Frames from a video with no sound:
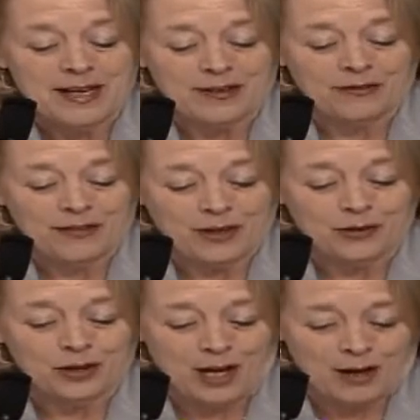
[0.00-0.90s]
in
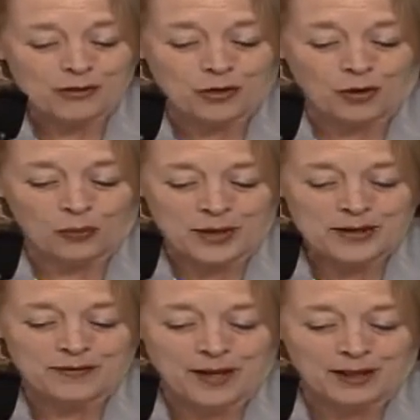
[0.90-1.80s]
federal offshore
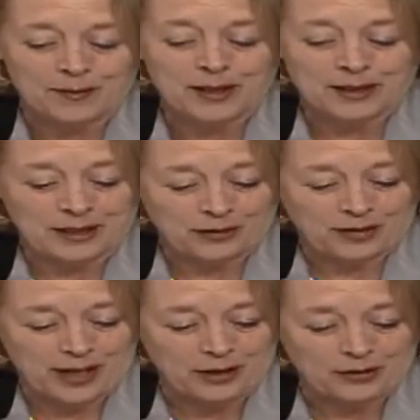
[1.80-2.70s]
wind development lease
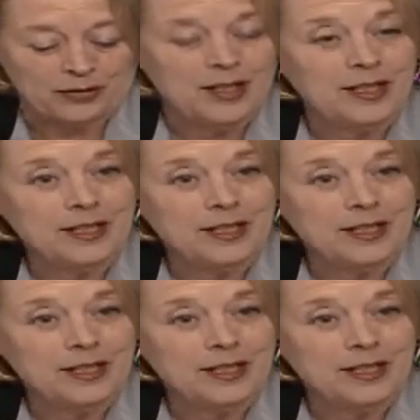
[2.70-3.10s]
sales.